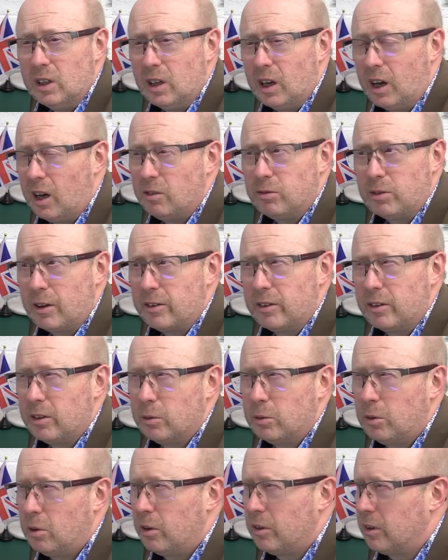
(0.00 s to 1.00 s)
halfway through the
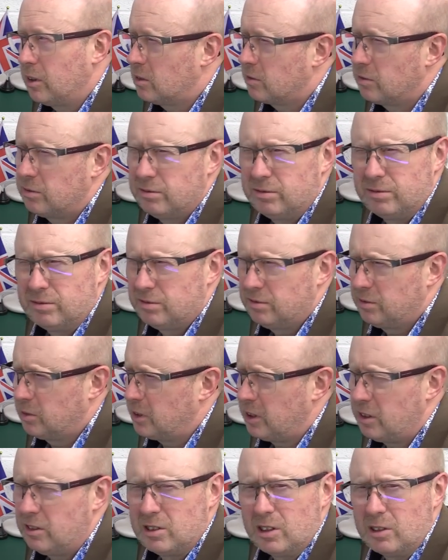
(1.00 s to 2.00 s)
war. I think it's
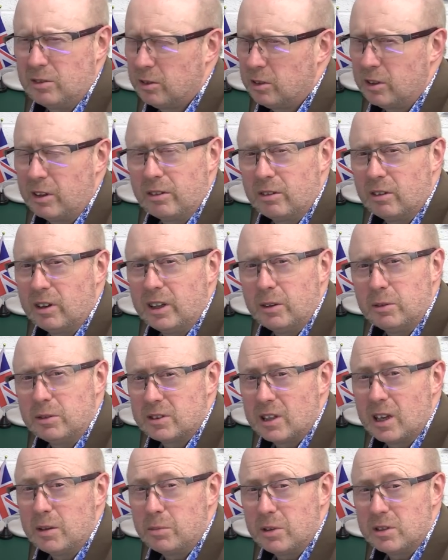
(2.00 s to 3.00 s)
42, 43. He
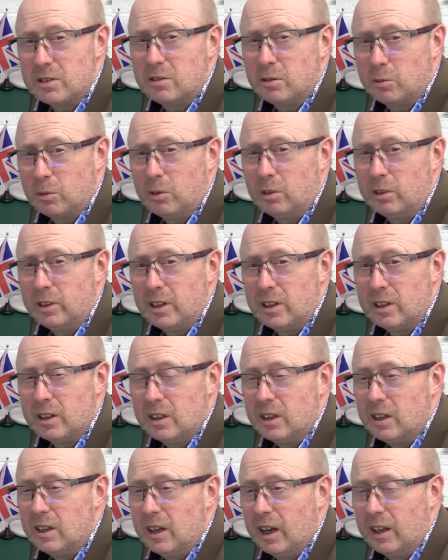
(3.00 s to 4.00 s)
was taken prisoner of war and he
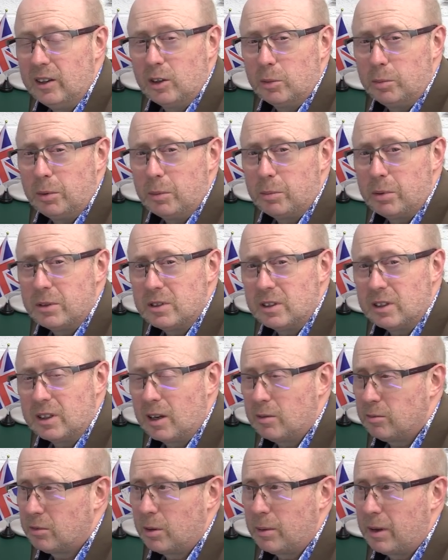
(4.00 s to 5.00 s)
ended up in a prison
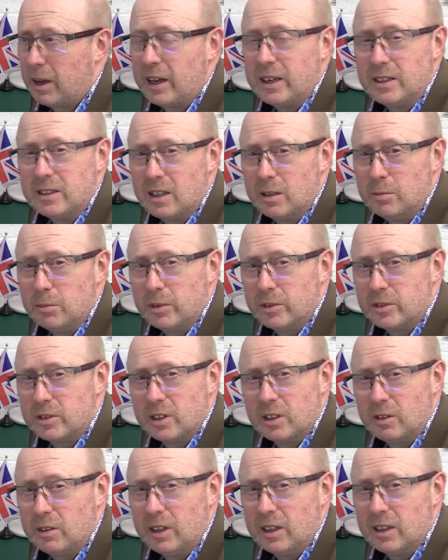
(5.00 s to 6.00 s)
camp for about 18 months,
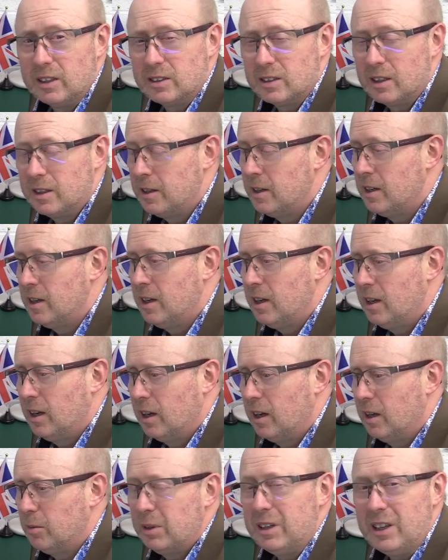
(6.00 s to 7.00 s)
two years.
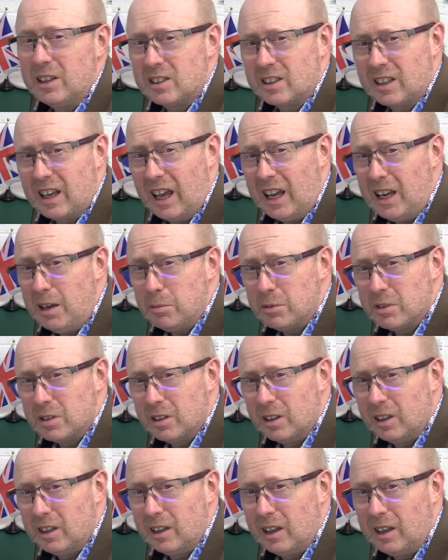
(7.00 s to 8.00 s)
Uh, but he escaped,
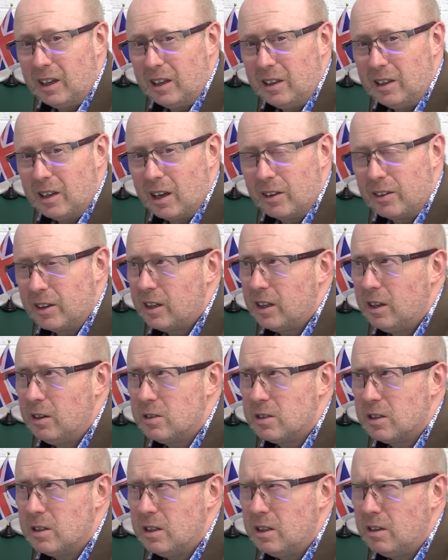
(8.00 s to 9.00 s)
and he, he, I think he
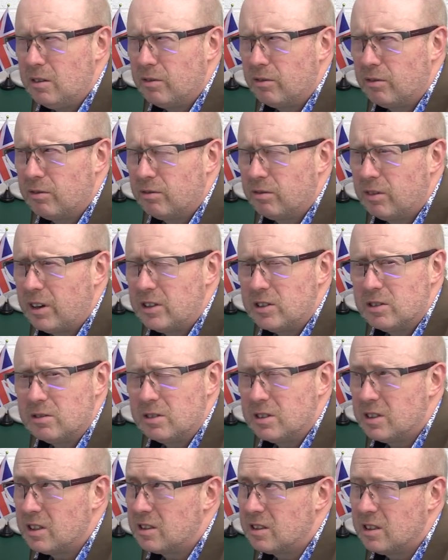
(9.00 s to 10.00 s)
used the French
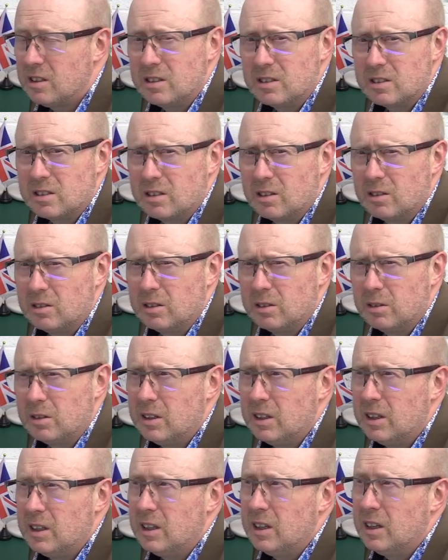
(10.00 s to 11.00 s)
resistance
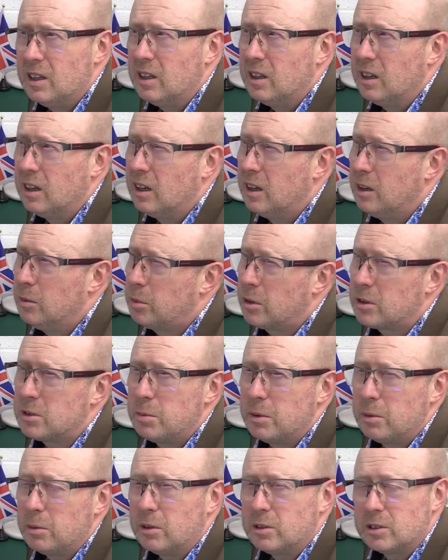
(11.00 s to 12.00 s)
uh,
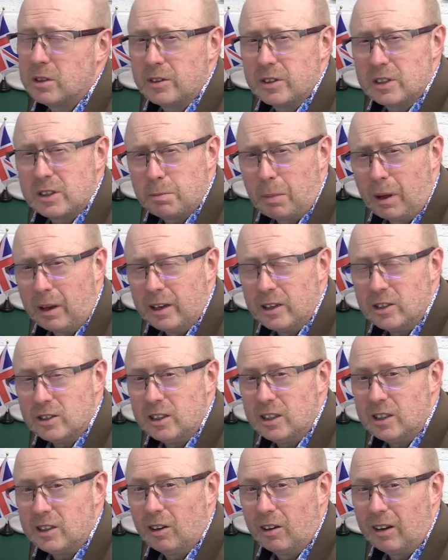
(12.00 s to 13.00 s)
possibly also the Spanish,
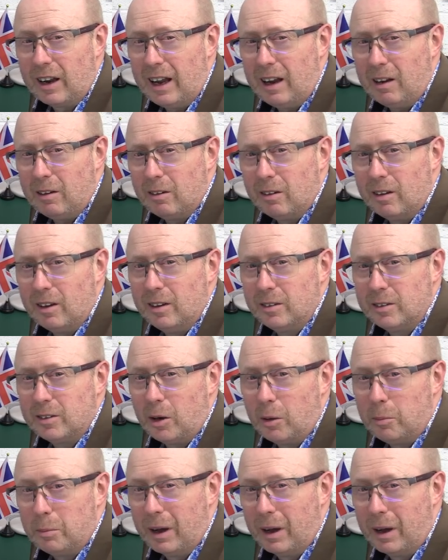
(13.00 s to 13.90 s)
and he got out and got